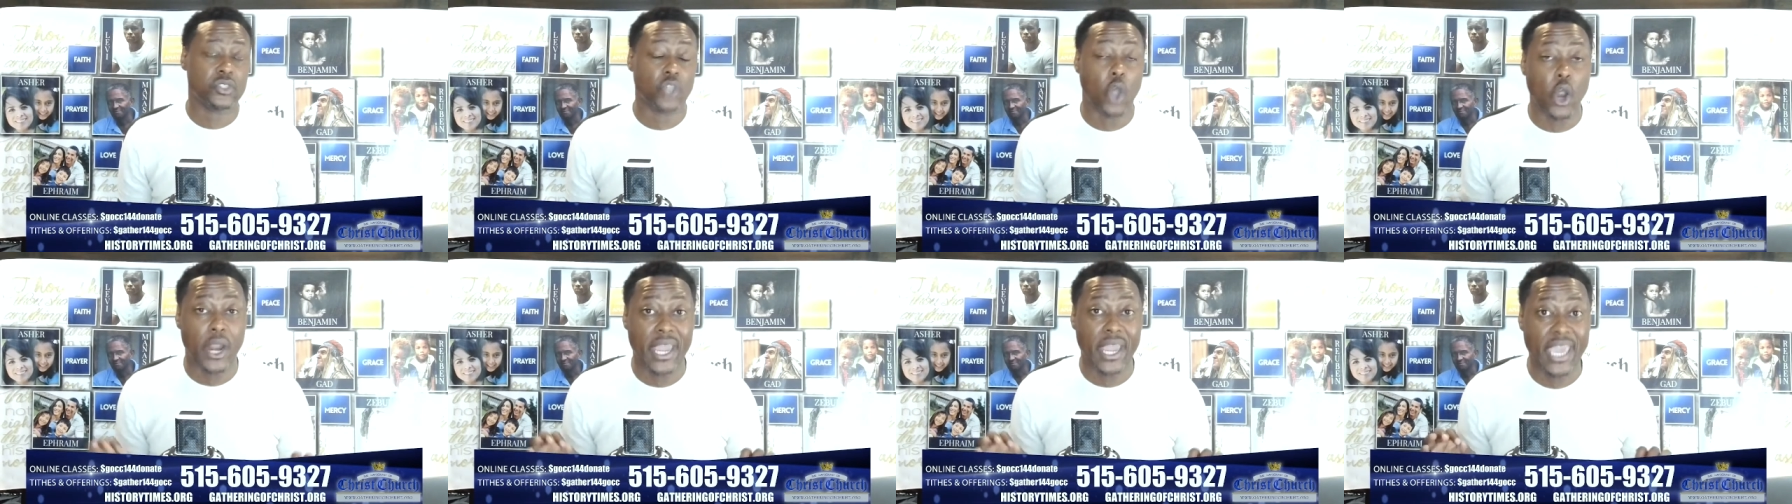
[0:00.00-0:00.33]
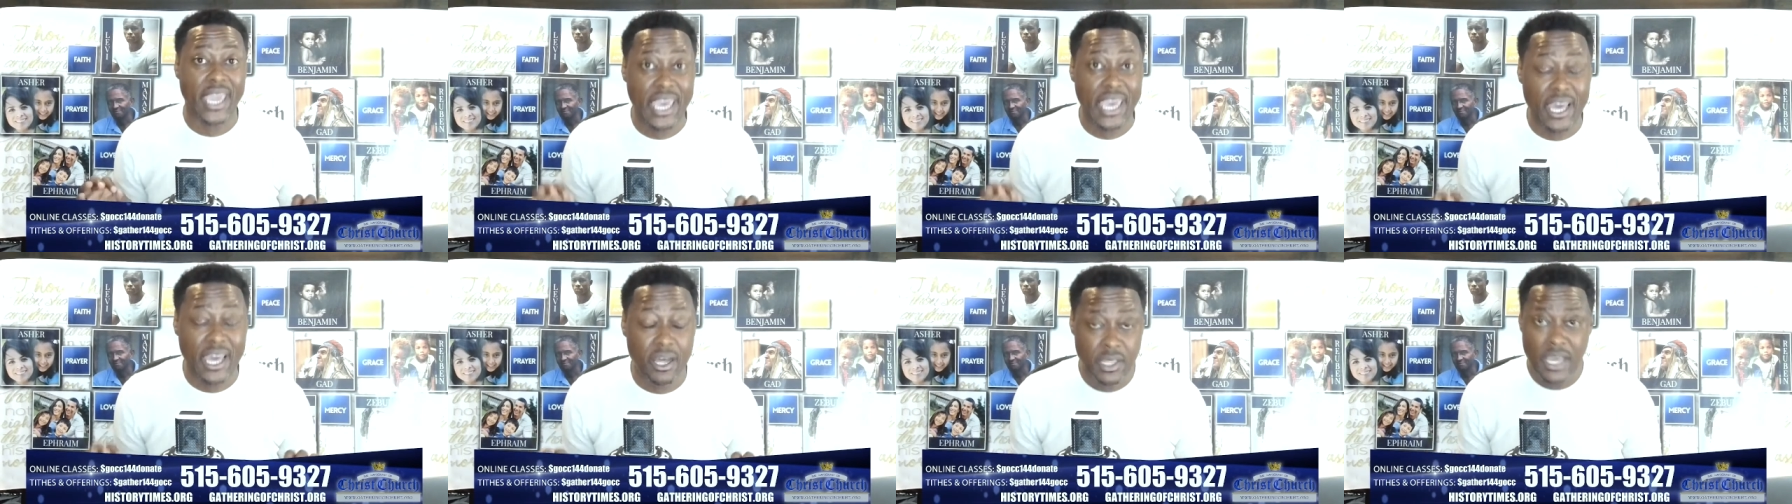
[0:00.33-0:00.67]
are
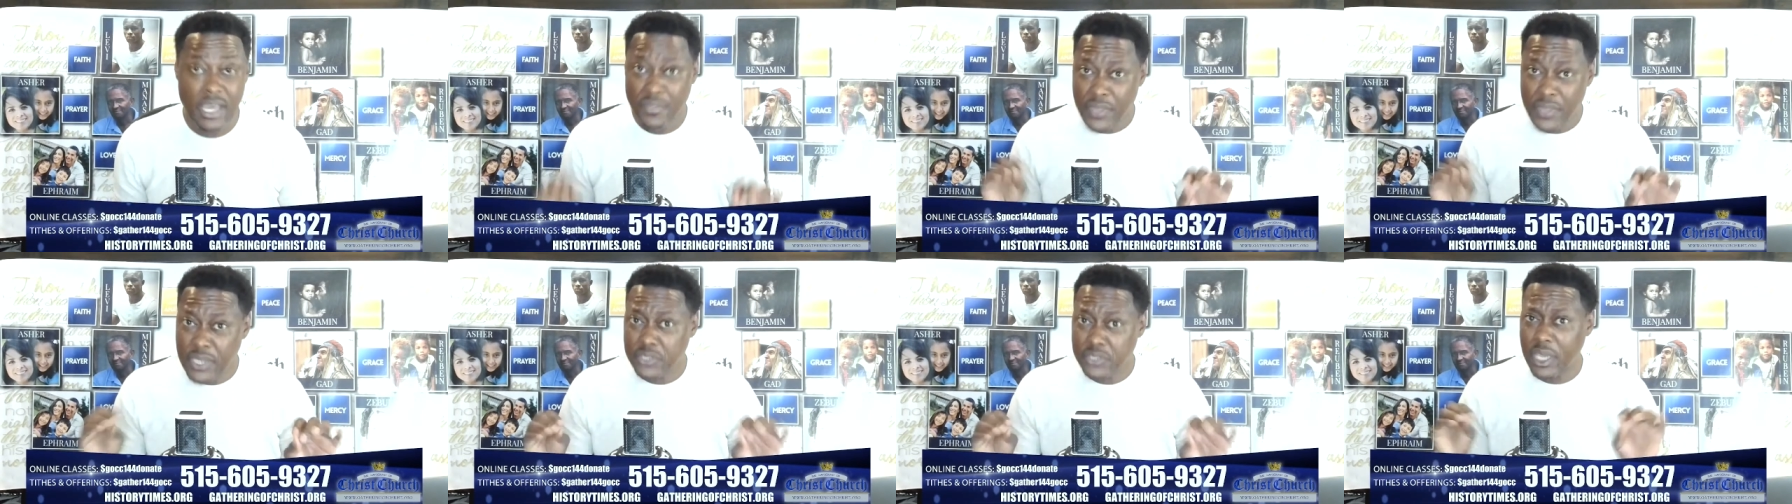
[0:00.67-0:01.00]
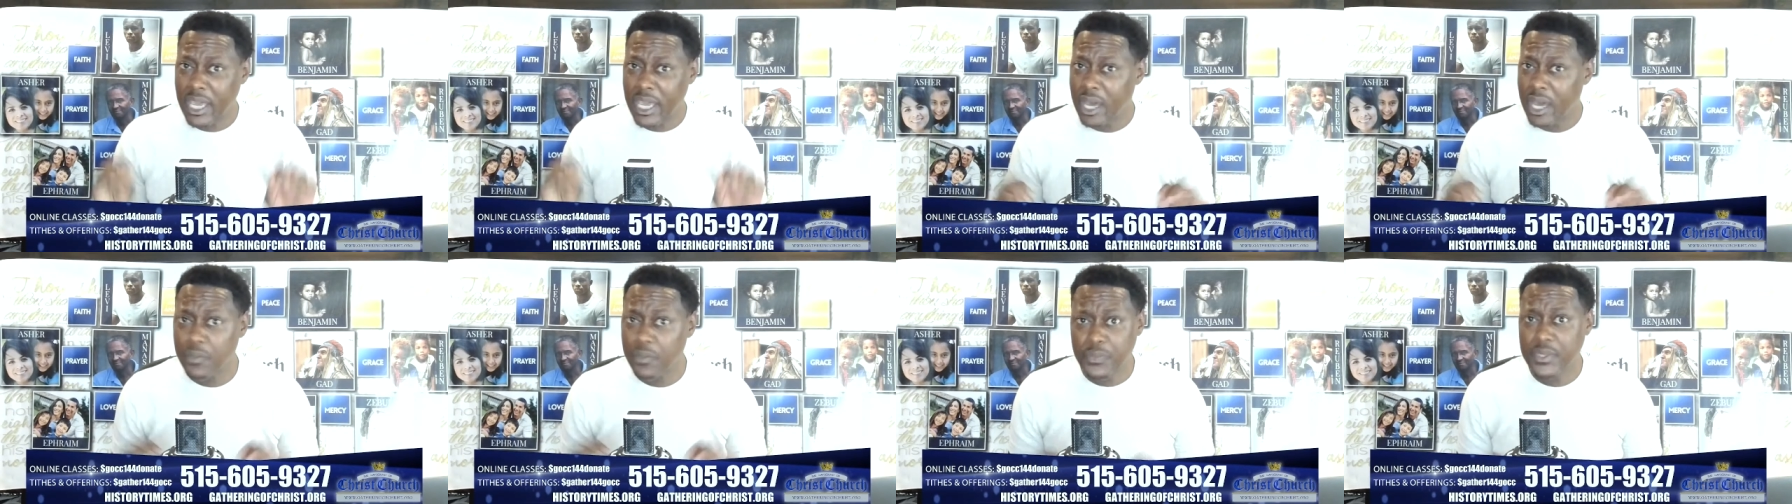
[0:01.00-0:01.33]
he- these are
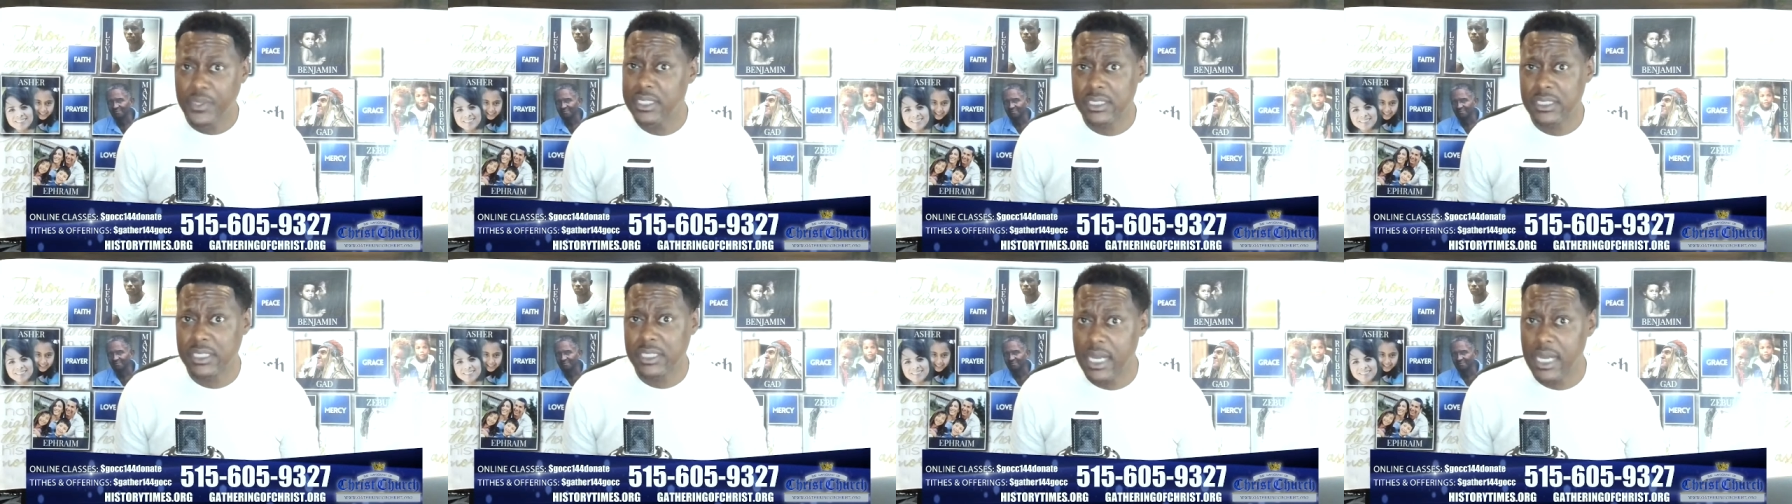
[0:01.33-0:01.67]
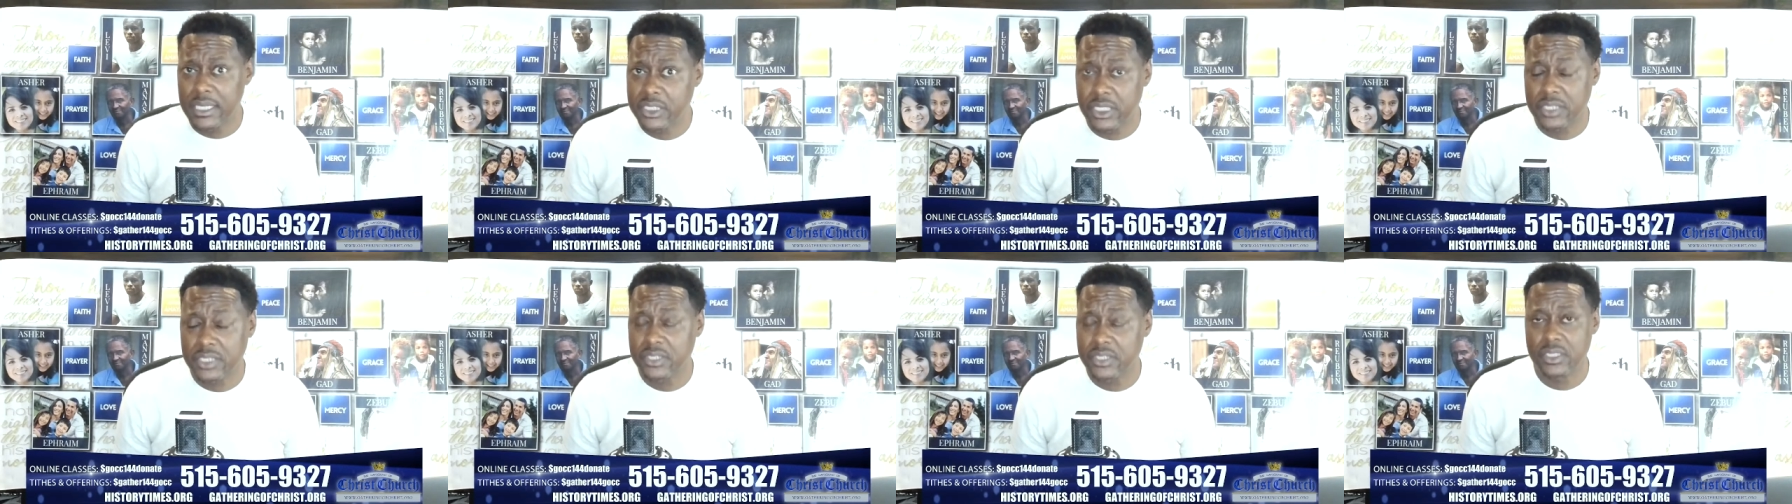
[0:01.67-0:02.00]
healthy
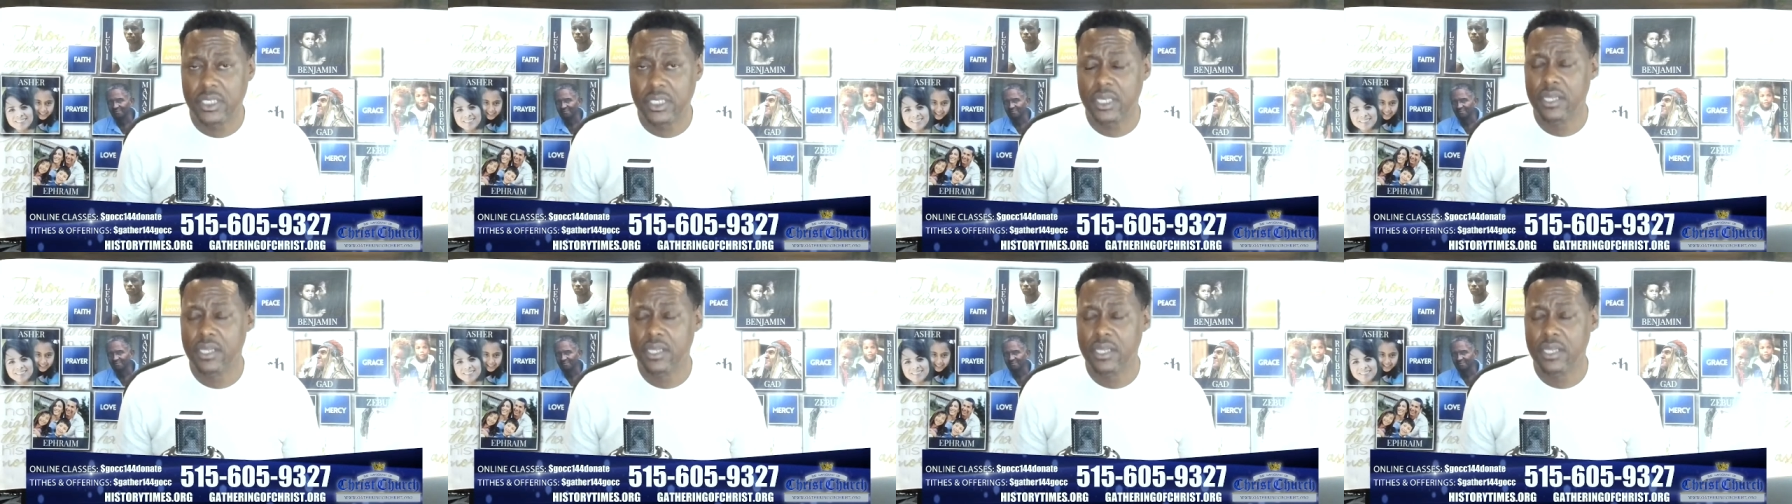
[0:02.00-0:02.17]
discussions.